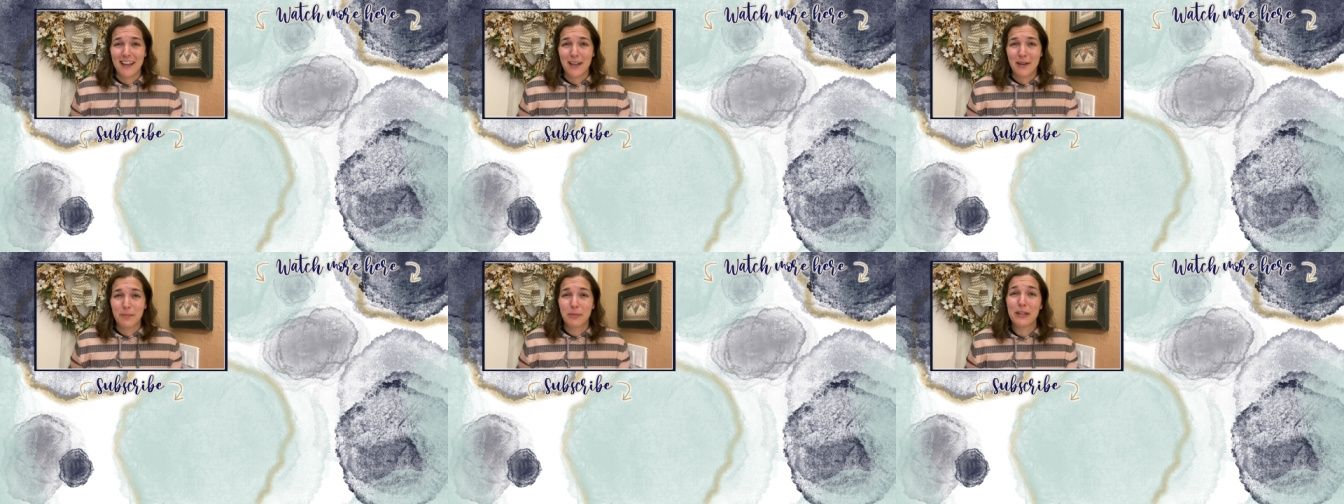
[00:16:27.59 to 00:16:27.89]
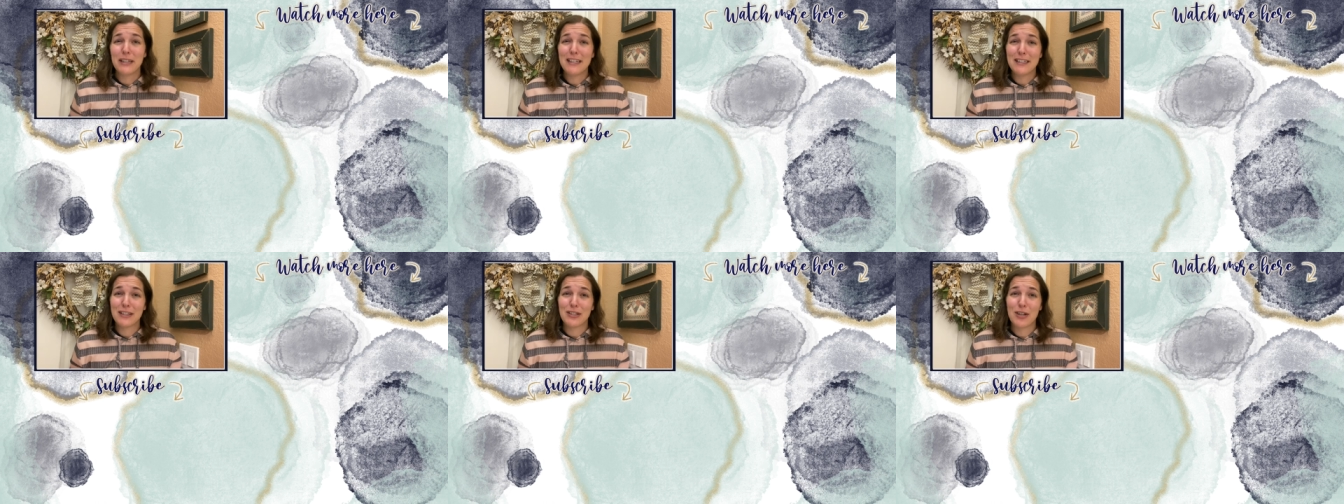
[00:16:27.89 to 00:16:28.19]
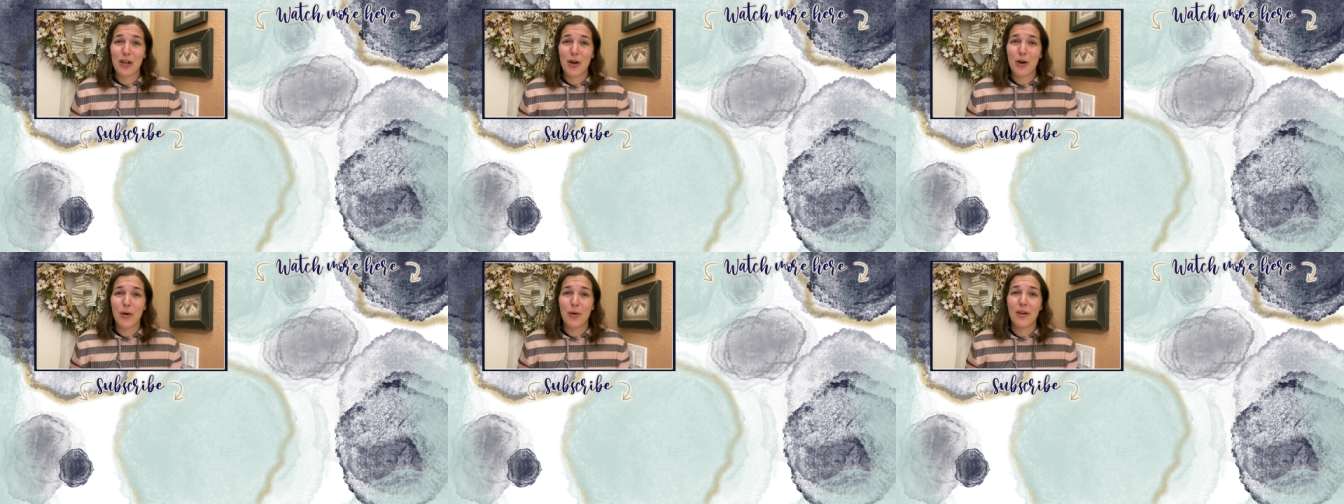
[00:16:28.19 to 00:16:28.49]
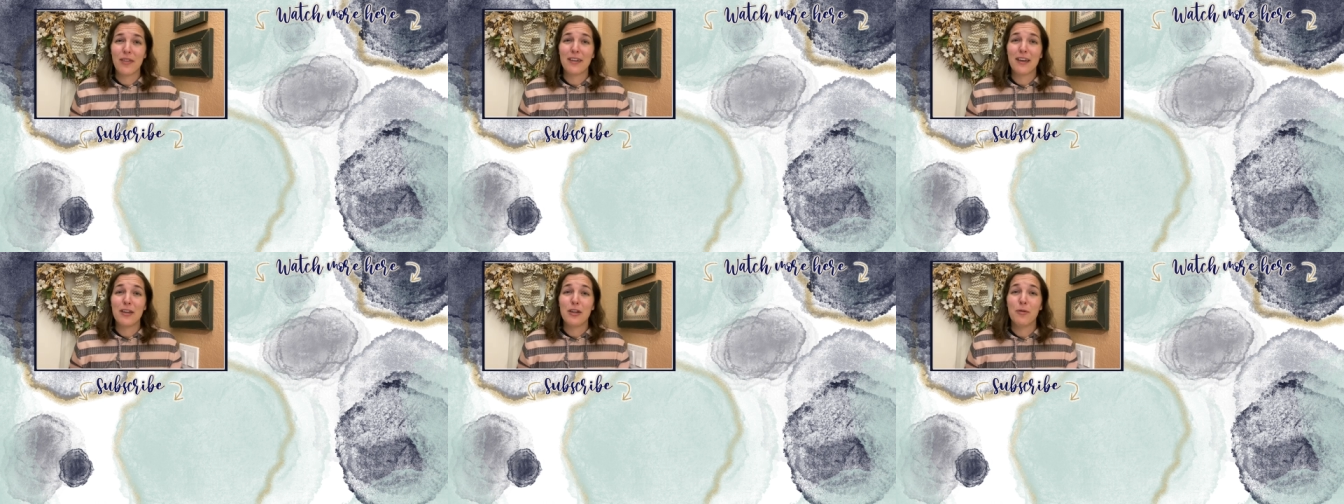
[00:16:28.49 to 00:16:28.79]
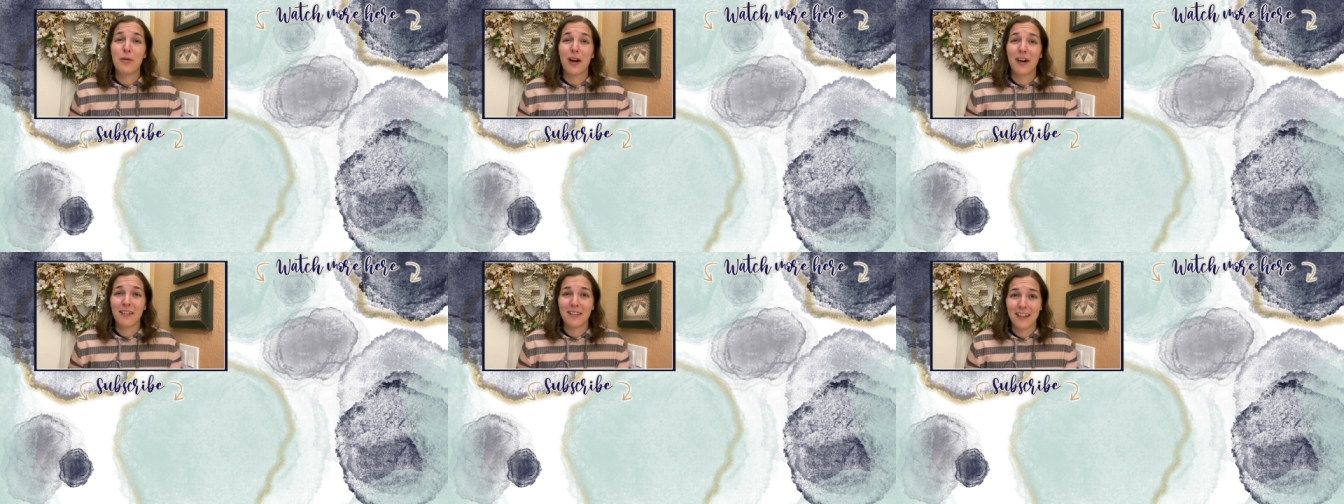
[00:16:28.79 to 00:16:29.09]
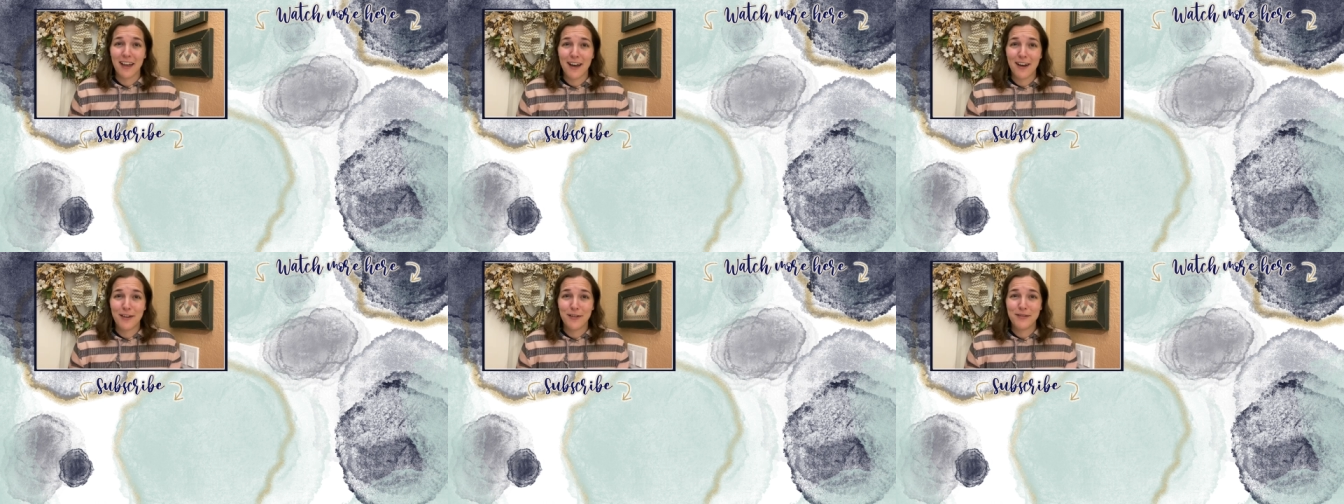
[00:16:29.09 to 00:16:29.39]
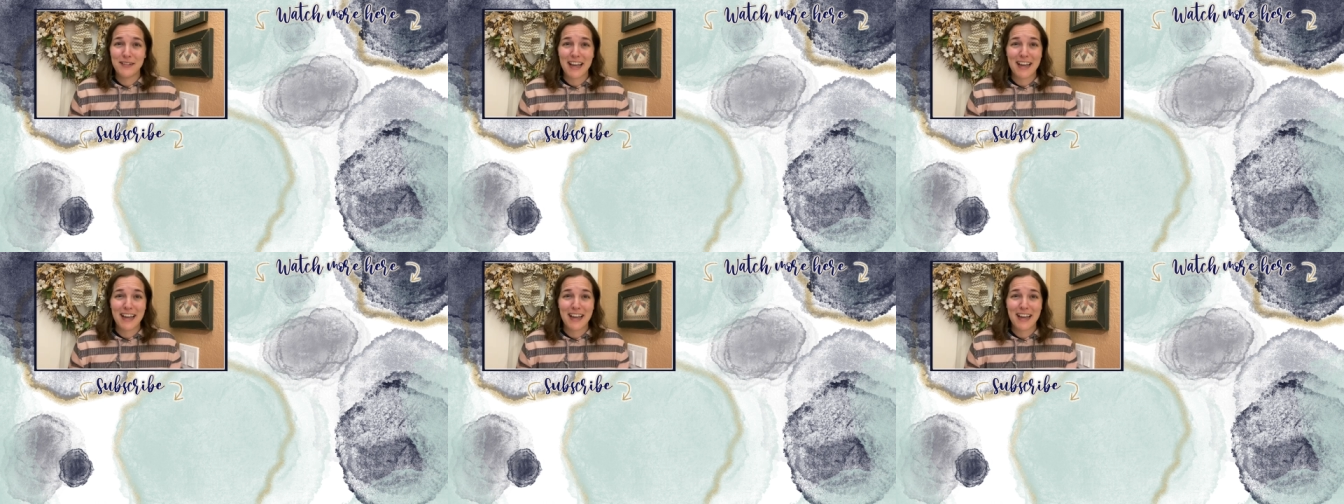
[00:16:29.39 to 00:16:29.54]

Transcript: Please know that you are loved